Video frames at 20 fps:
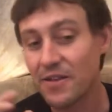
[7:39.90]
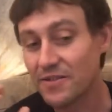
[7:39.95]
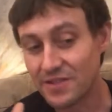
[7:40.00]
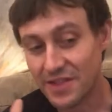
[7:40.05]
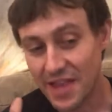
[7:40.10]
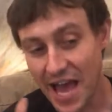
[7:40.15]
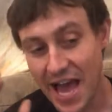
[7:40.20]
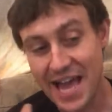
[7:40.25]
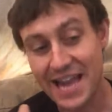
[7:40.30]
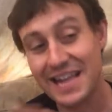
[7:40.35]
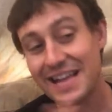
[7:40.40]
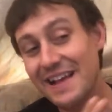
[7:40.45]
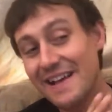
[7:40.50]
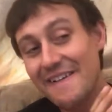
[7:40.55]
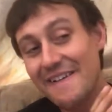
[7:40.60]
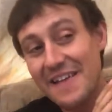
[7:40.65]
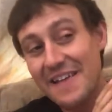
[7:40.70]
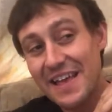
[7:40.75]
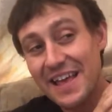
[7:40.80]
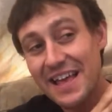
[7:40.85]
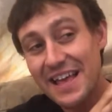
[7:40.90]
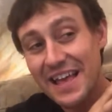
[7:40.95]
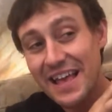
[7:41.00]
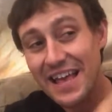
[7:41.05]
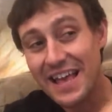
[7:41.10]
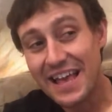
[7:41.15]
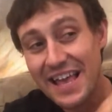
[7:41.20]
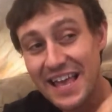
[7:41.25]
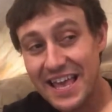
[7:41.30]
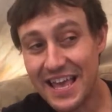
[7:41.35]
that
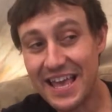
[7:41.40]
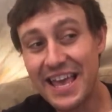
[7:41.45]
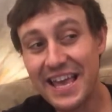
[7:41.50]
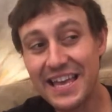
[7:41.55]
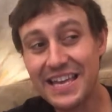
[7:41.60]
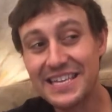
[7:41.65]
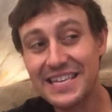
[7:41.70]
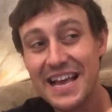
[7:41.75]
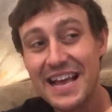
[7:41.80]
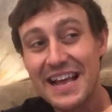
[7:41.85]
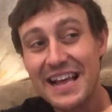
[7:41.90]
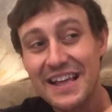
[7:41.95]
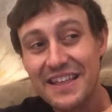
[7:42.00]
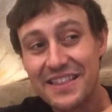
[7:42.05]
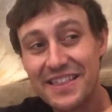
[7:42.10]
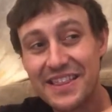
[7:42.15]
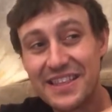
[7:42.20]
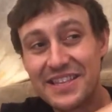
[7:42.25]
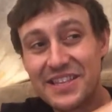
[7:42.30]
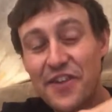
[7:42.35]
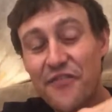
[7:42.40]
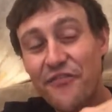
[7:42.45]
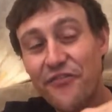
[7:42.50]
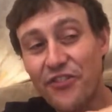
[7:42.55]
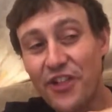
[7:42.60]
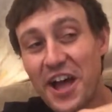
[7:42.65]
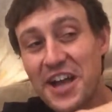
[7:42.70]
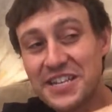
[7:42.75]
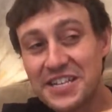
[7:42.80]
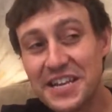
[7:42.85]
he's
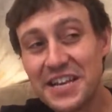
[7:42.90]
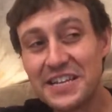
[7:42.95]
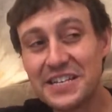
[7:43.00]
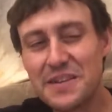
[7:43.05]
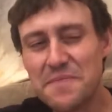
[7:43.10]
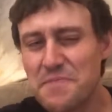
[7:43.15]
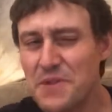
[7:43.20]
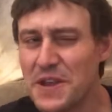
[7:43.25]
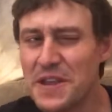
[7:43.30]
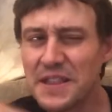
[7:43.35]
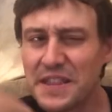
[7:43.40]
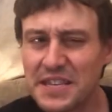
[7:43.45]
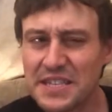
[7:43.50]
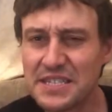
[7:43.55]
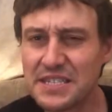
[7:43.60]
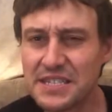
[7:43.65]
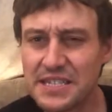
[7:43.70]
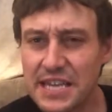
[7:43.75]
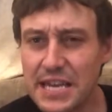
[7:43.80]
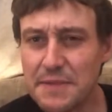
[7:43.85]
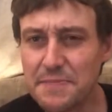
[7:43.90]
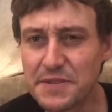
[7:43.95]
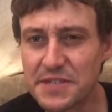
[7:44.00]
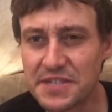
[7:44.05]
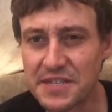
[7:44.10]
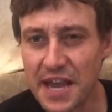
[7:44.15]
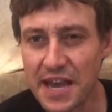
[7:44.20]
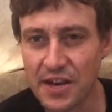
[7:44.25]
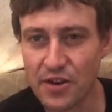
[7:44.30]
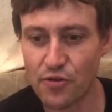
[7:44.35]
deflected it to being this deep
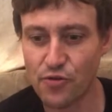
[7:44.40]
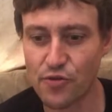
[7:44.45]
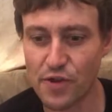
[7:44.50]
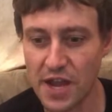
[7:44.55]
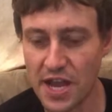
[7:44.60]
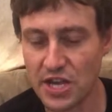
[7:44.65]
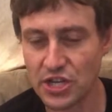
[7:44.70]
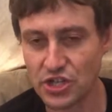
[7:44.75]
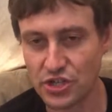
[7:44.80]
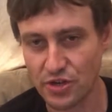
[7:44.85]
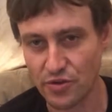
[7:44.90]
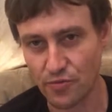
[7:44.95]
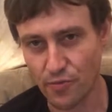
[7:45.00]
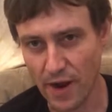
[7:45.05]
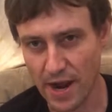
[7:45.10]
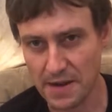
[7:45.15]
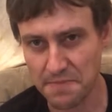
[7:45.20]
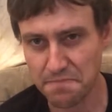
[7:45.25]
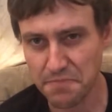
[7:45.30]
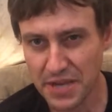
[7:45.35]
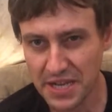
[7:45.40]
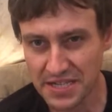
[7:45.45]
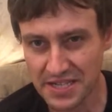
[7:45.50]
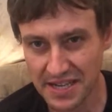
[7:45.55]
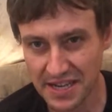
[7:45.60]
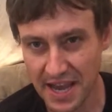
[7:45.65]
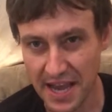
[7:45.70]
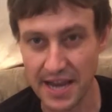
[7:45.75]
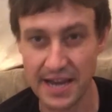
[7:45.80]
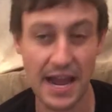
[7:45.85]
state creation, right?
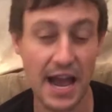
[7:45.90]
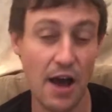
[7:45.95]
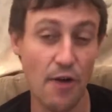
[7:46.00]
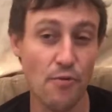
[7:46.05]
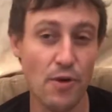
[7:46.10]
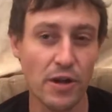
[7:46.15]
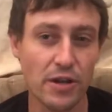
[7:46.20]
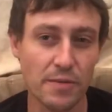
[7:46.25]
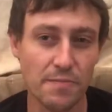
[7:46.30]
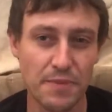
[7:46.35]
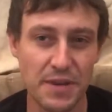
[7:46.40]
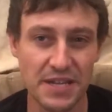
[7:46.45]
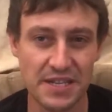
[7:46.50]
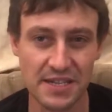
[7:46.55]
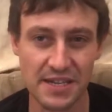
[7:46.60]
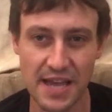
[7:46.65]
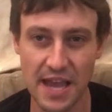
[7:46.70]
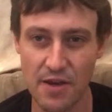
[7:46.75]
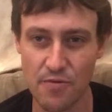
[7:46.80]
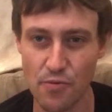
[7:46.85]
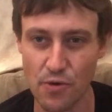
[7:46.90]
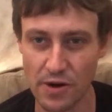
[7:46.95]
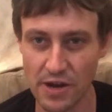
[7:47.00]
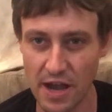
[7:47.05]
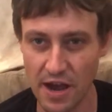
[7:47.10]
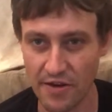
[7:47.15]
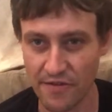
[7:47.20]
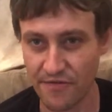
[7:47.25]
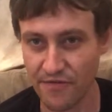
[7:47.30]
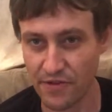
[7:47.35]
Pizzagate. How well did Pizzagate work
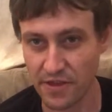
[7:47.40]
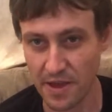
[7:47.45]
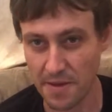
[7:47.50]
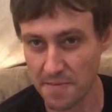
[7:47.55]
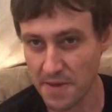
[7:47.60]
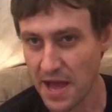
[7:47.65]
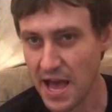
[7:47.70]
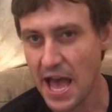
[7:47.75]
out for them?